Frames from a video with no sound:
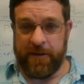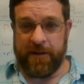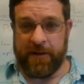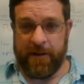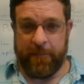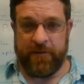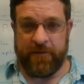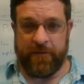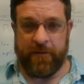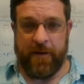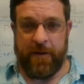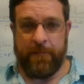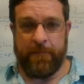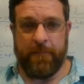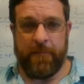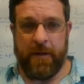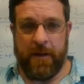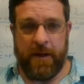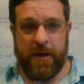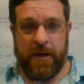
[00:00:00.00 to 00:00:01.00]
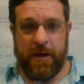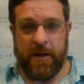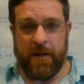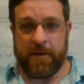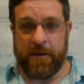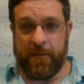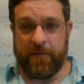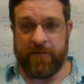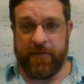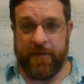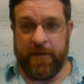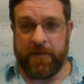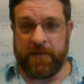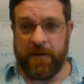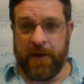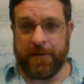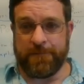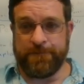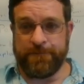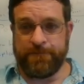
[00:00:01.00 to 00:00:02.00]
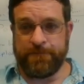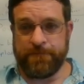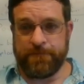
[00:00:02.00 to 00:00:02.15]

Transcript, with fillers: comes from comes from the sun.